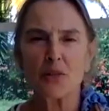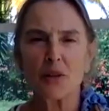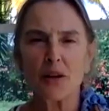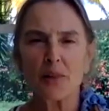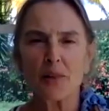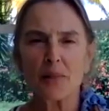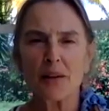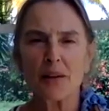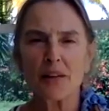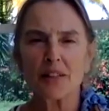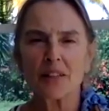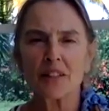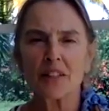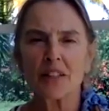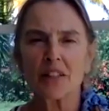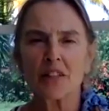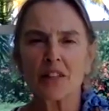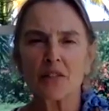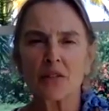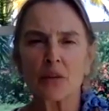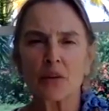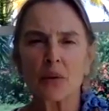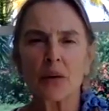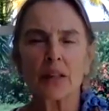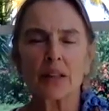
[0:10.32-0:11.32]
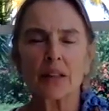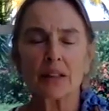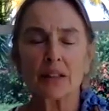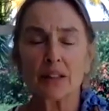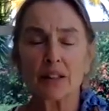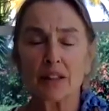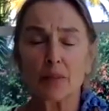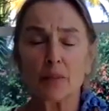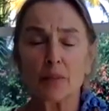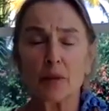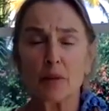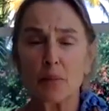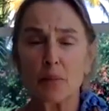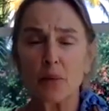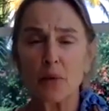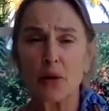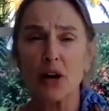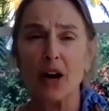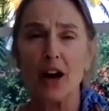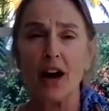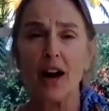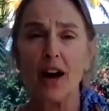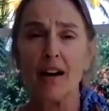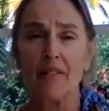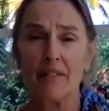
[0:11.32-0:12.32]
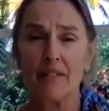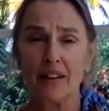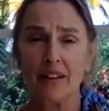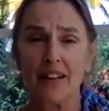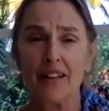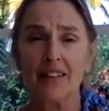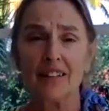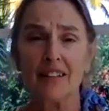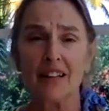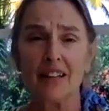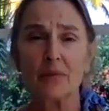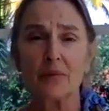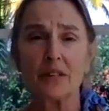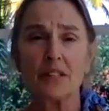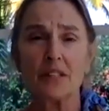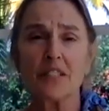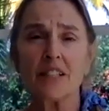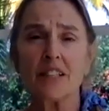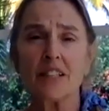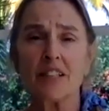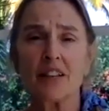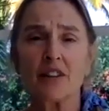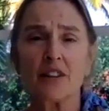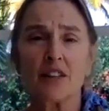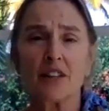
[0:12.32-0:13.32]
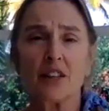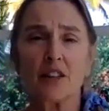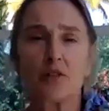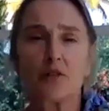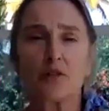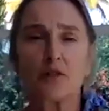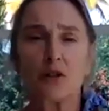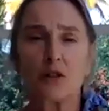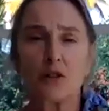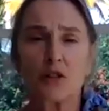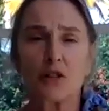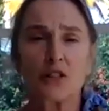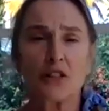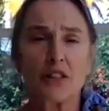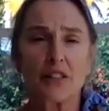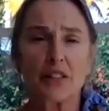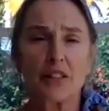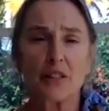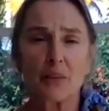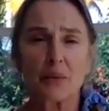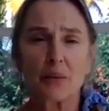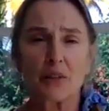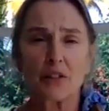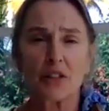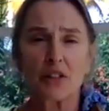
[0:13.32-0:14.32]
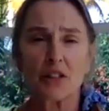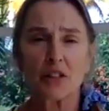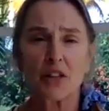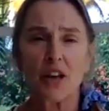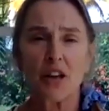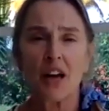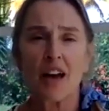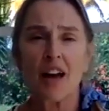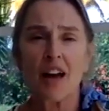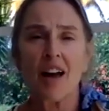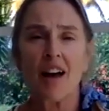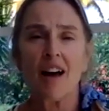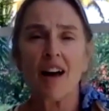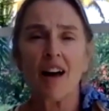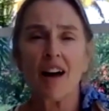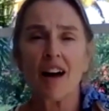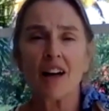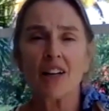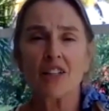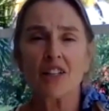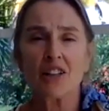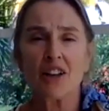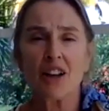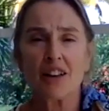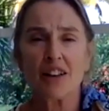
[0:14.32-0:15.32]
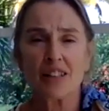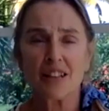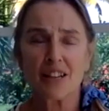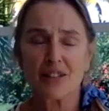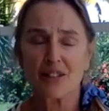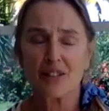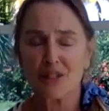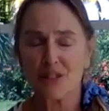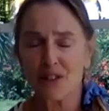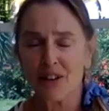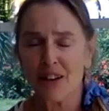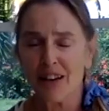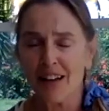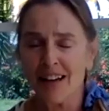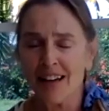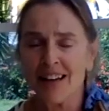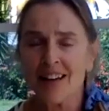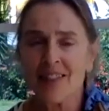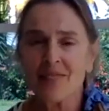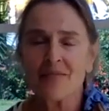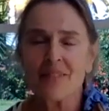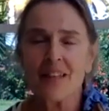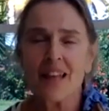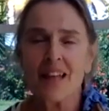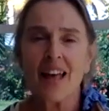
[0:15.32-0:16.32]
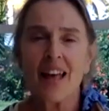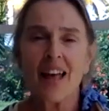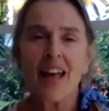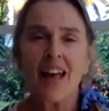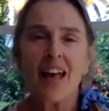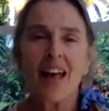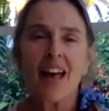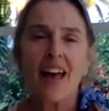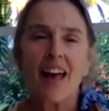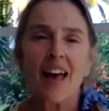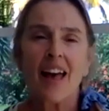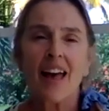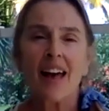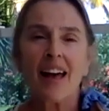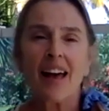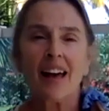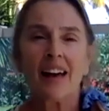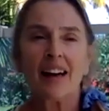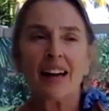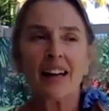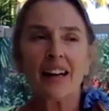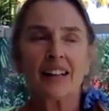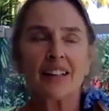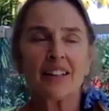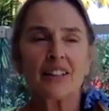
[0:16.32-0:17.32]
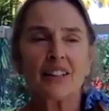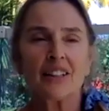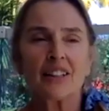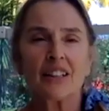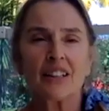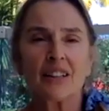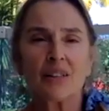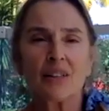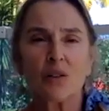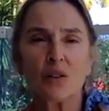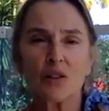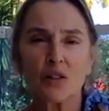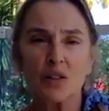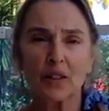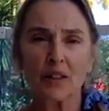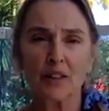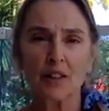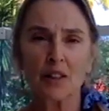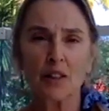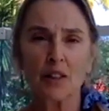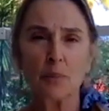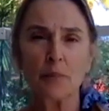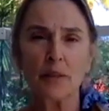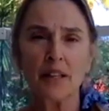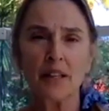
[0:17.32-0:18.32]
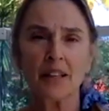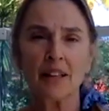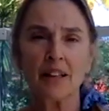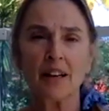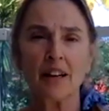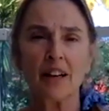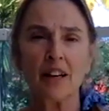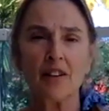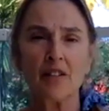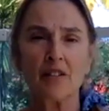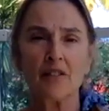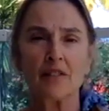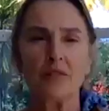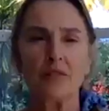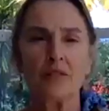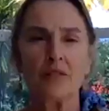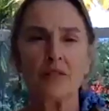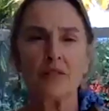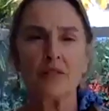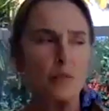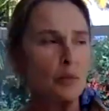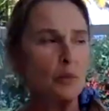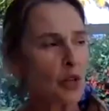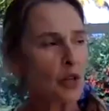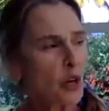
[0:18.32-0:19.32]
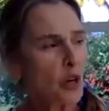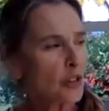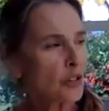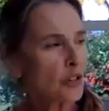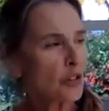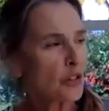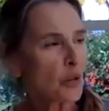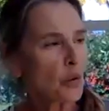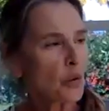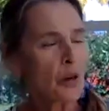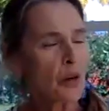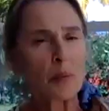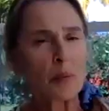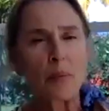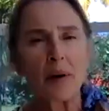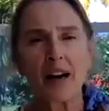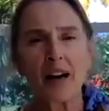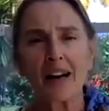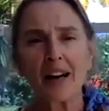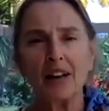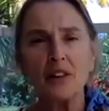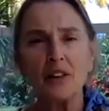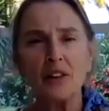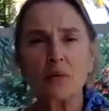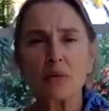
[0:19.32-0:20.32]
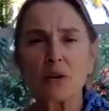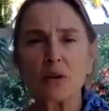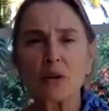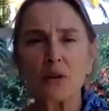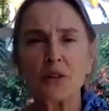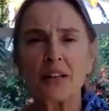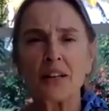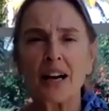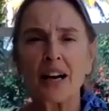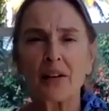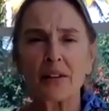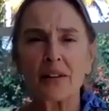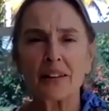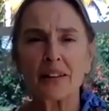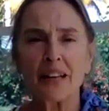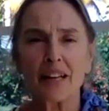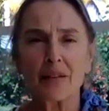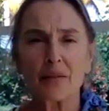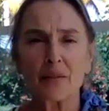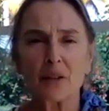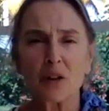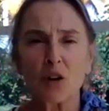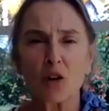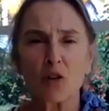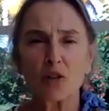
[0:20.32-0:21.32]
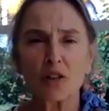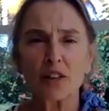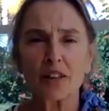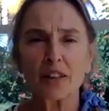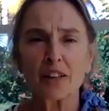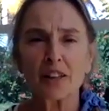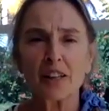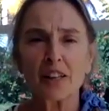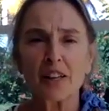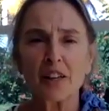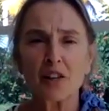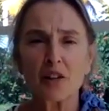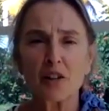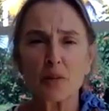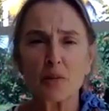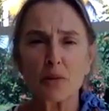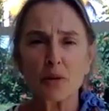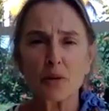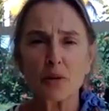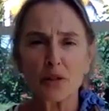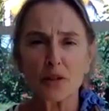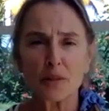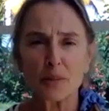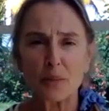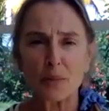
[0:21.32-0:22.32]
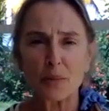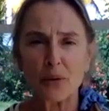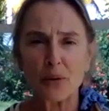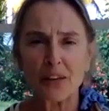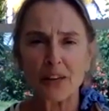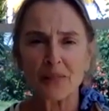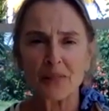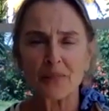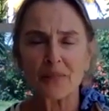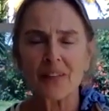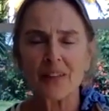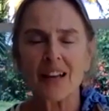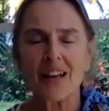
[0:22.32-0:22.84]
my best to give you a little bit more of it than we did on the inversions, which I shot yesterday. And it was a little bit of some carts going by on the road now and then, but hopefully you'll hear the birds more.